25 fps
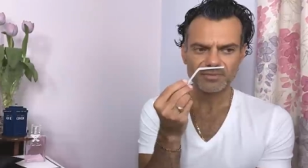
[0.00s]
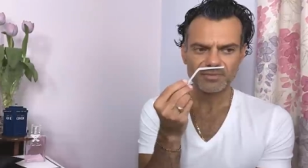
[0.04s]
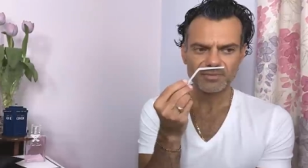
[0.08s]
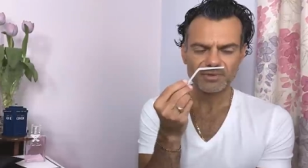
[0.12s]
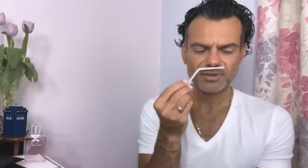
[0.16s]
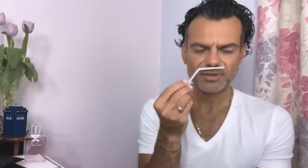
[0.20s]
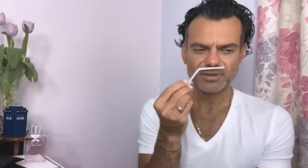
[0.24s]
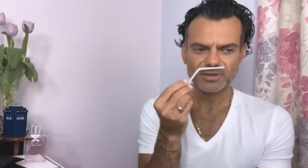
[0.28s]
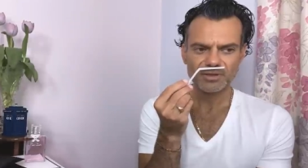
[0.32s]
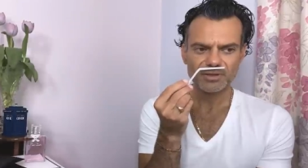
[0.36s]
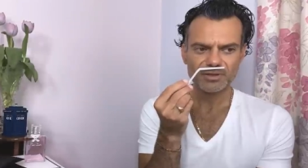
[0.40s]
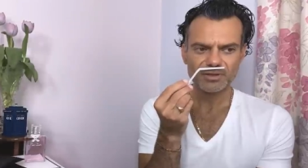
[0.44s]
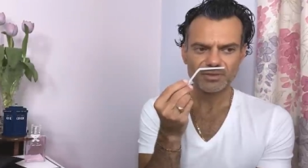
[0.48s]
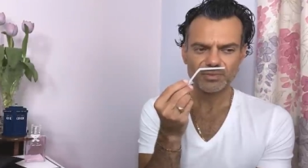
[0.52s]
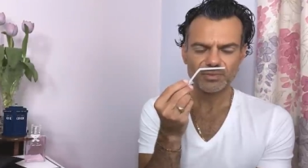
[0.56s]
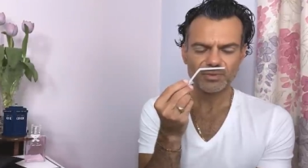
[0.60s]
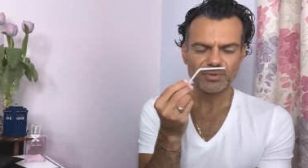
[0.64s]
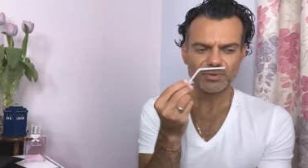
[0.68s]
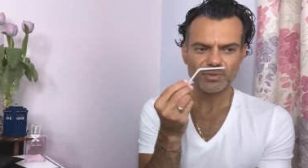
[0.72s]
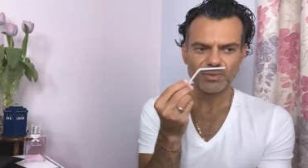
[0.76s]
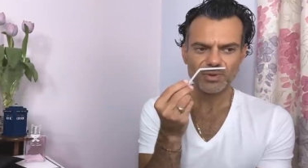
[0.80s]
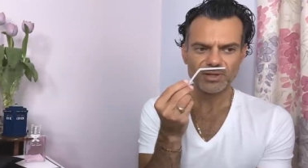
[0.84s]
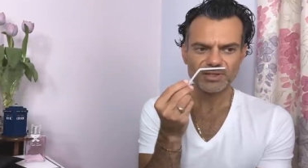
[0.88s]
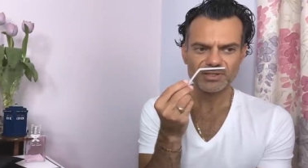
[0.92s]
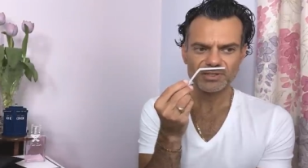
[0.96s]
You know,
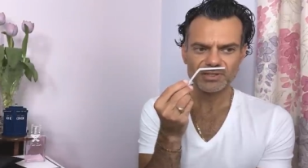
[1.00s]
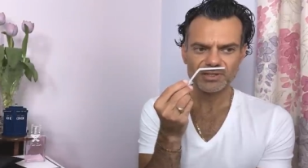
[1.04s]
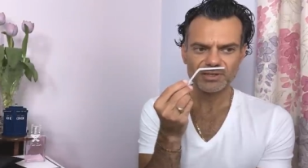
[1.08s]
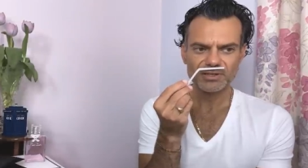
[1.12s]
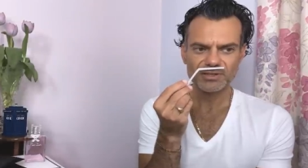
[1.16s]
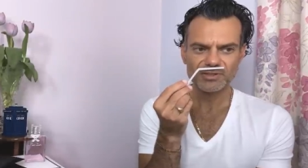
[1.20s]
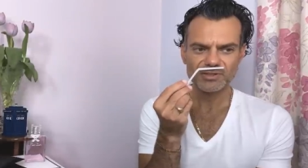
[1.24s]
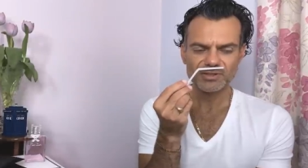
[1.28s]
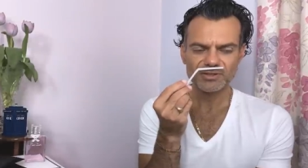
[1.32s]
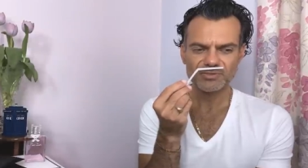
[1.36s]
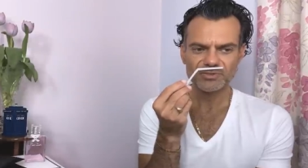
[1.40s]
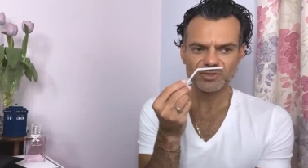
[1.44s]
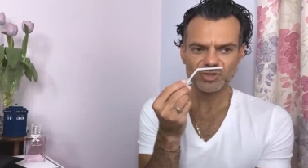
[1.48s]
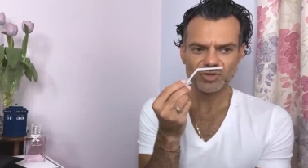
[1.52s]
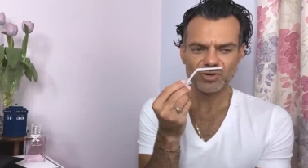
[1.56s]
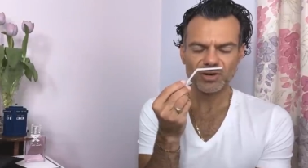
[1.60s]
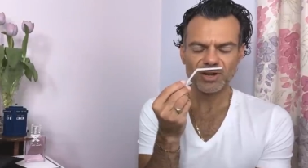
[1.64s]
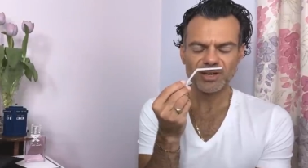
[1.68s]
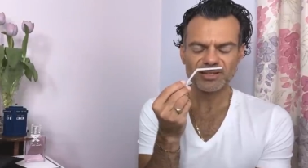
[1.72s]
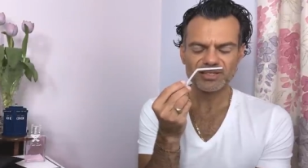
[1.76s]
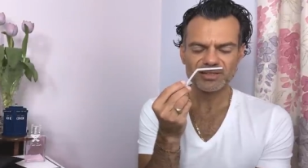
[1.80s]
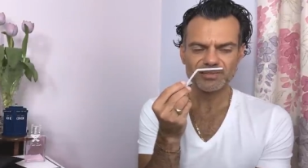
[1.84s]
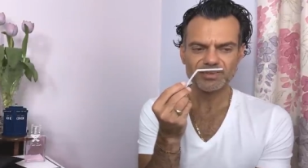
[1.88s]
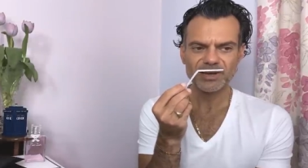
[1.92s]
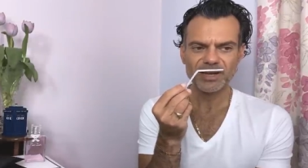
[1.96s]
the ones that are sort of
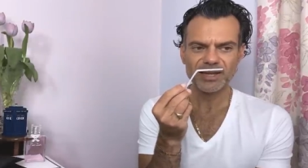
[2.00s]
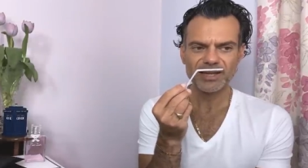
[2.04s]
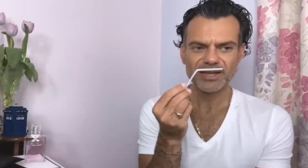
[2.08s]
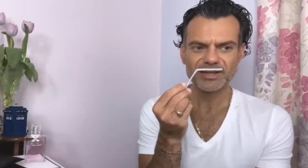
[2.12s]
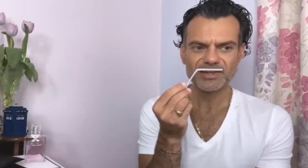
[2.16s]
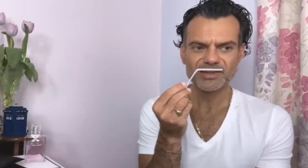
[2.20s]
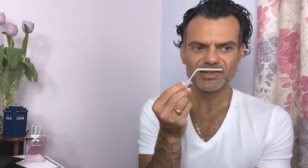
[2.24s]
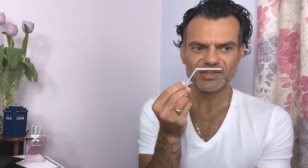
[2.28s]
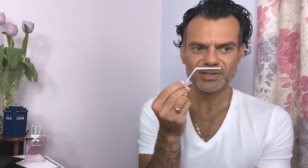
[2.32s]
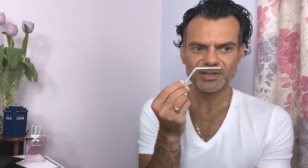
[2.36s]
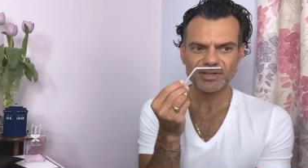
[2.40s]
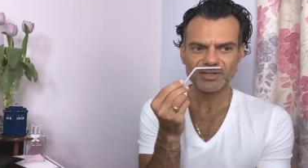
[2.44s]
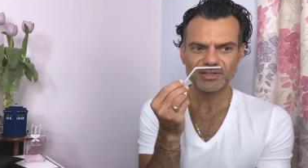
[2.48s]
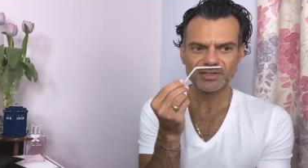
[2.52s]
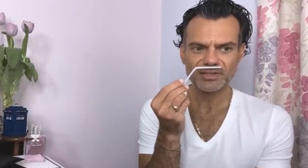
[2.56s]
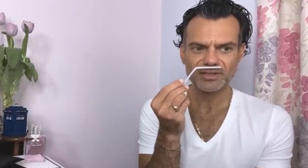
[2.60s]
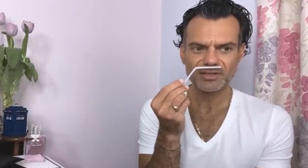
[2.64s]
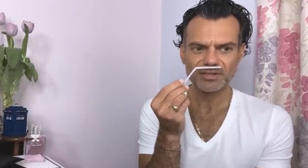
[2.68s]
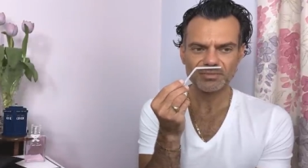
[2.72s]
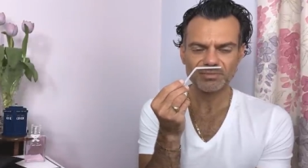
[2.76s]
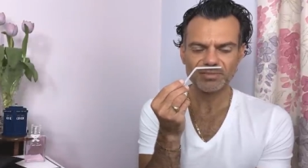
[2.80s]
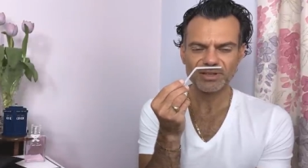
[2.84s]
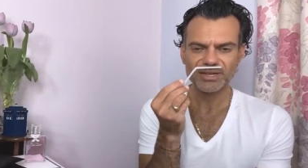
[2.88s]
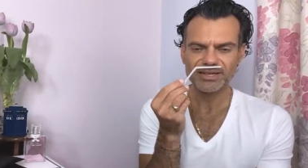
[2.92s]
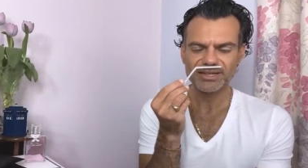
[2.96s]
trying to play a
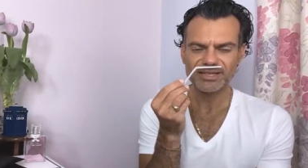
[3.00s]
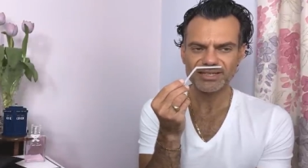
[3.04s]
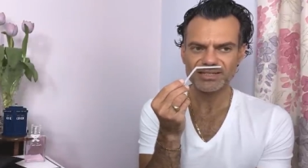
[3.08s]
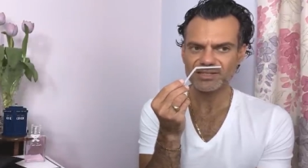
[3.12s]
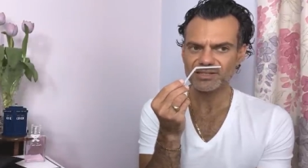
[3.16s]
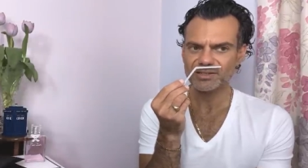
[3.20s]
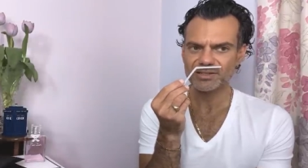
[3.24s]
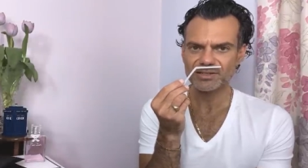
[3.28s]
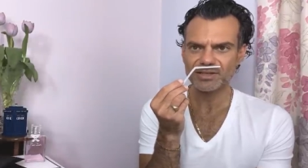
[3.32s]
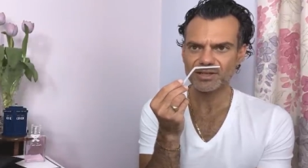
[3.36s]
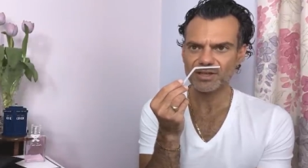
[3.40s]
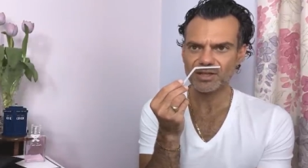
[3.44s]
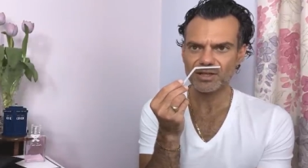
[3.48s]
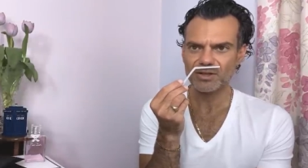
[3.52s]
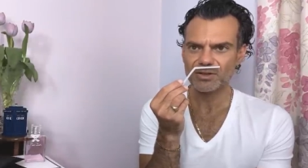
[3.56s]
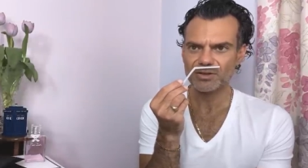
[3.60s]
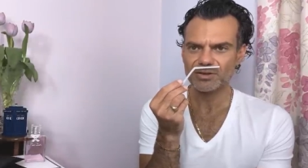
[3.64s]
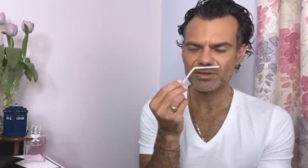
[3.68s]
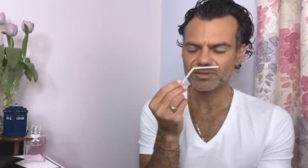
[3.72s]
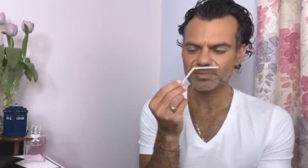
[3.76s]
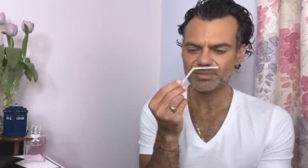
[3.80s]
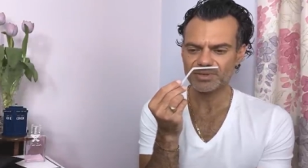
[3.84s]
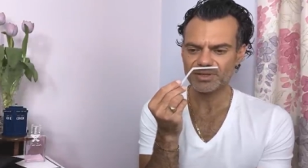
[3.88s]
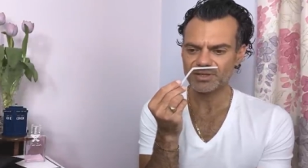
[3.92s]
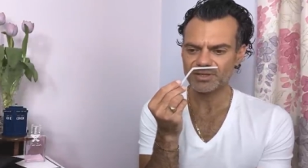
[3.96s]
certain Middle Eastern
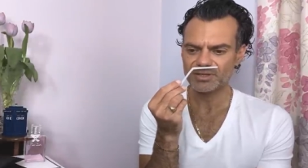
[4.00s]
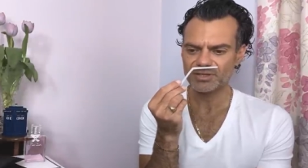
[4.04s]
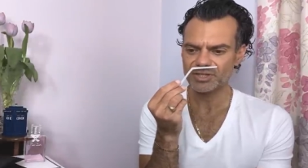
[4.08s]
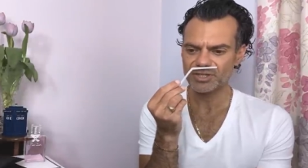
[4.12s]
card,